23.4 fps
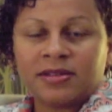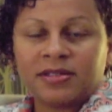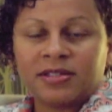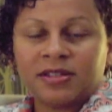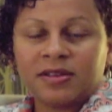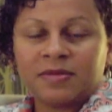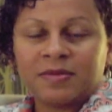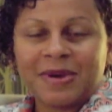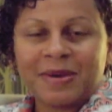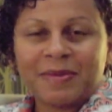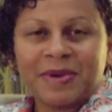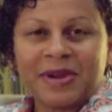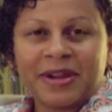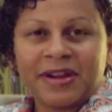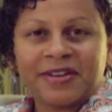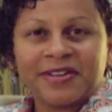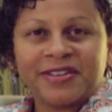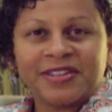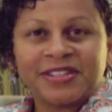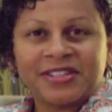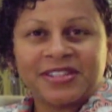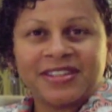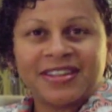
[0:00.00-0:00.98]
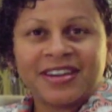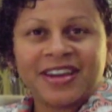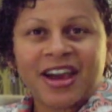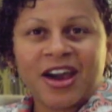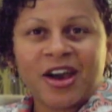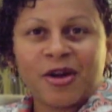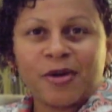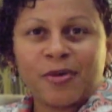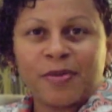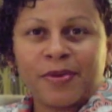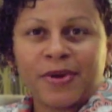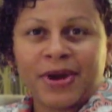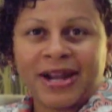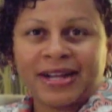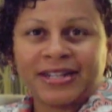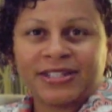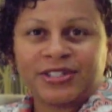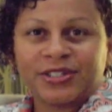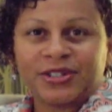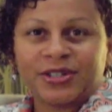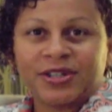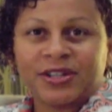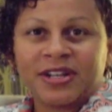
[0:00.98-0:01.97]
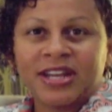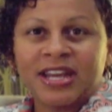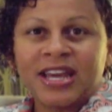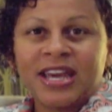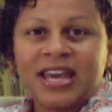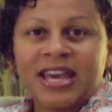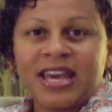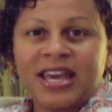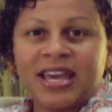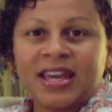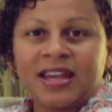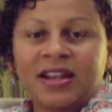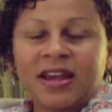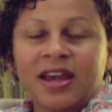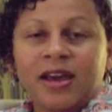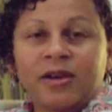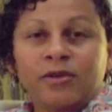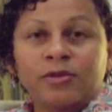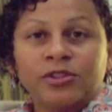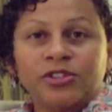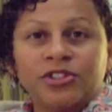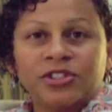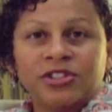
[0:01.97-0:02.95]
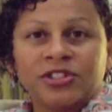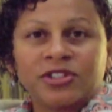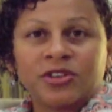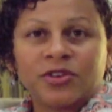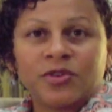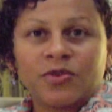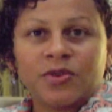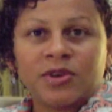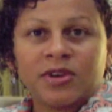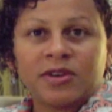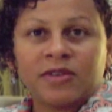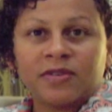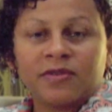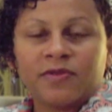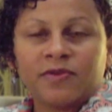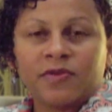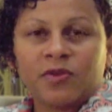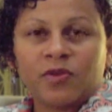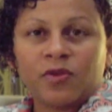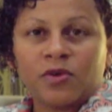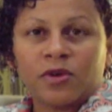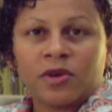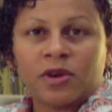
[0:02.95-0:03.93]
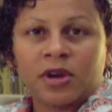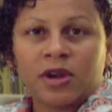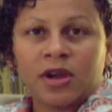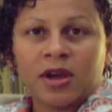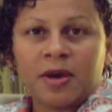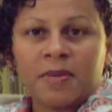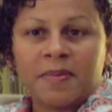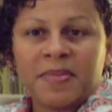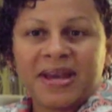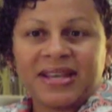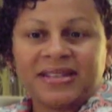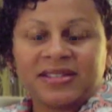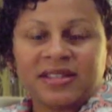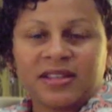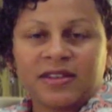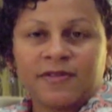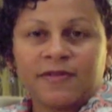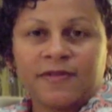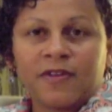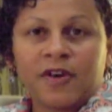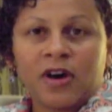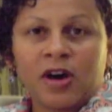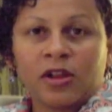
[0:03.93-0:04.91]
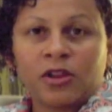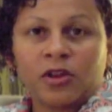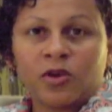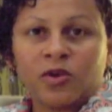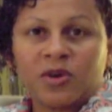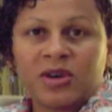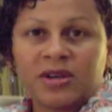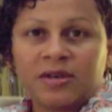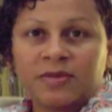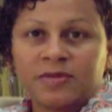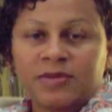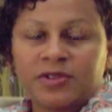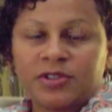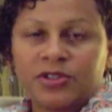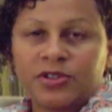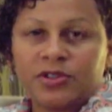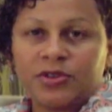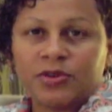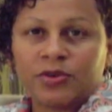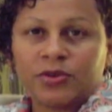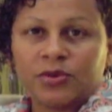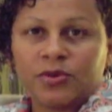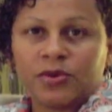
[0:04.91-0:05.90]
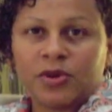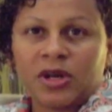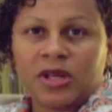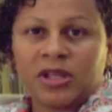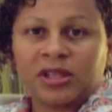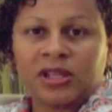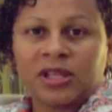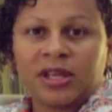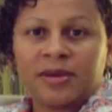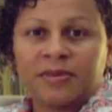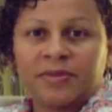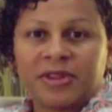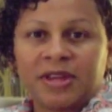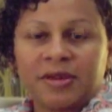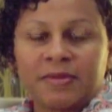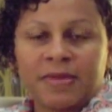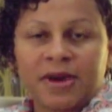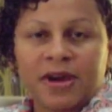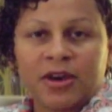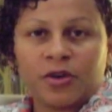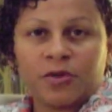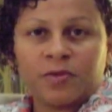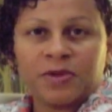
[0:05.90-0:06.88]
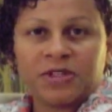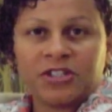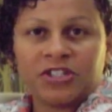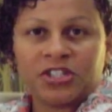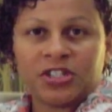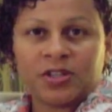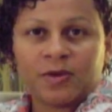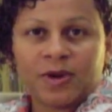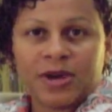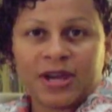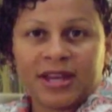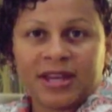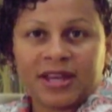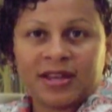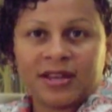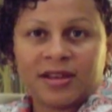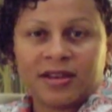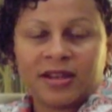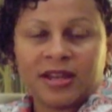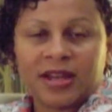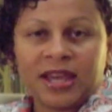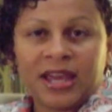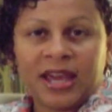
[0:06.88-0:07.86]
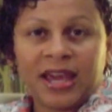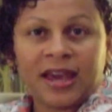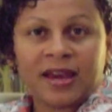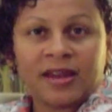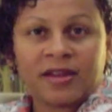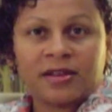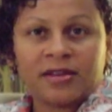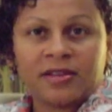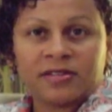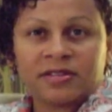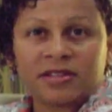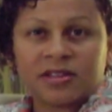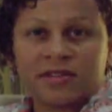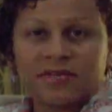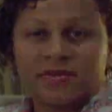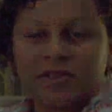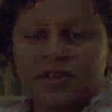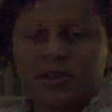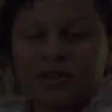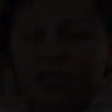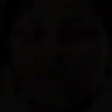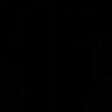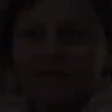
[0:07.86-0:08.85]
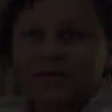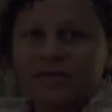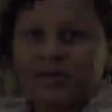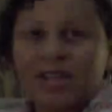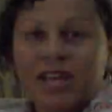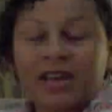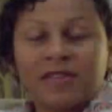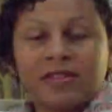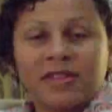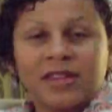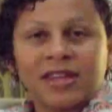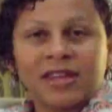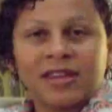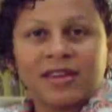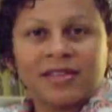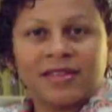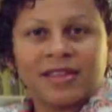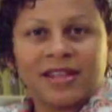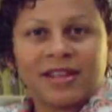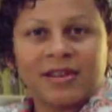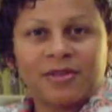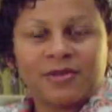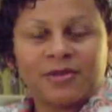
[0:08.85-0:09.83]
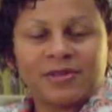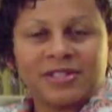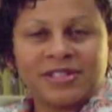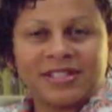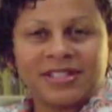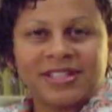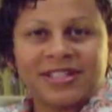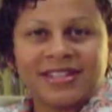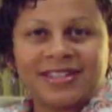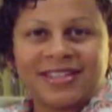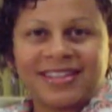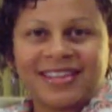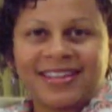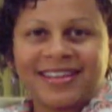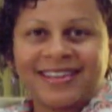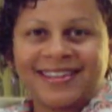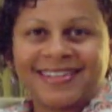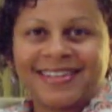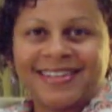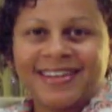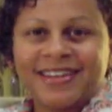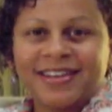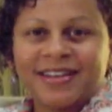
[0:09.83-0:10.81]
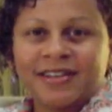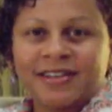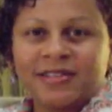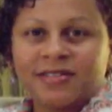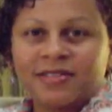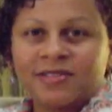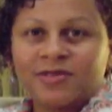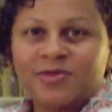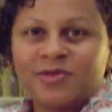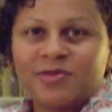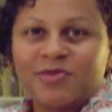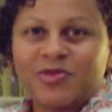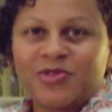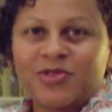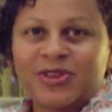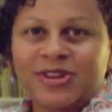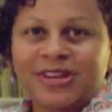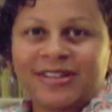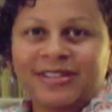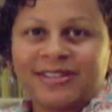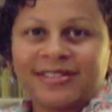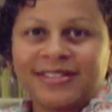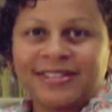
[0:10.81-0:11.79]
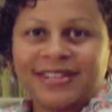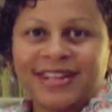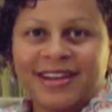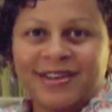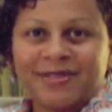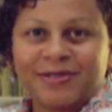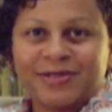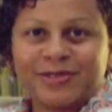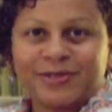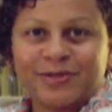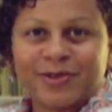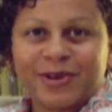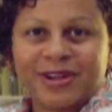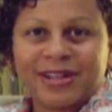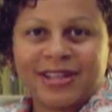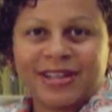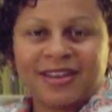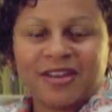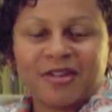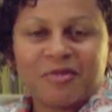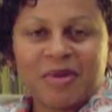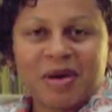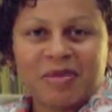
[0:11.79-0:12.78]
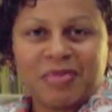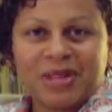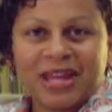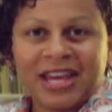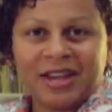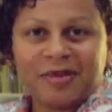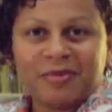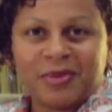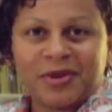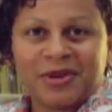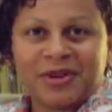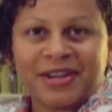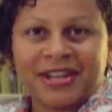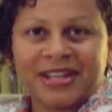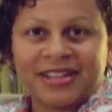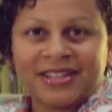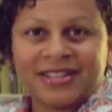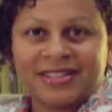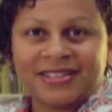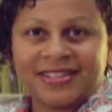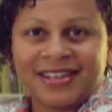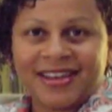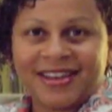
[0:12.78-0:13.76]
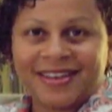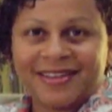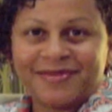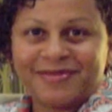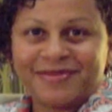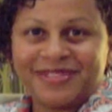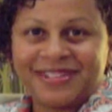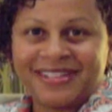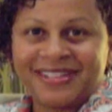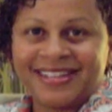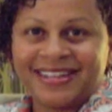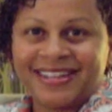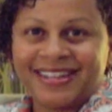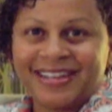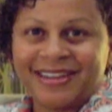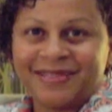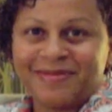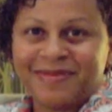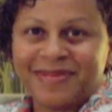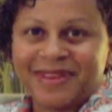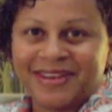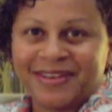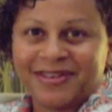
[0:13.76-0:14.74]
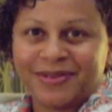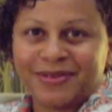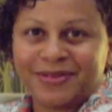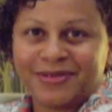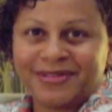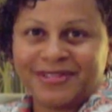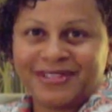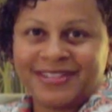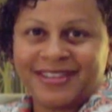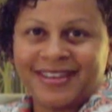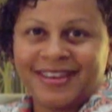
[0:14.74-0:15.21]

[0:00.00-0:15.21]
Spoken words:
took my parents to the chiropractor, and I was just going for a basic follow-up to a lump that my OBGYN had discovered, not thinking that it was anything too important. I was working on my BlackBerry at the time, sending emails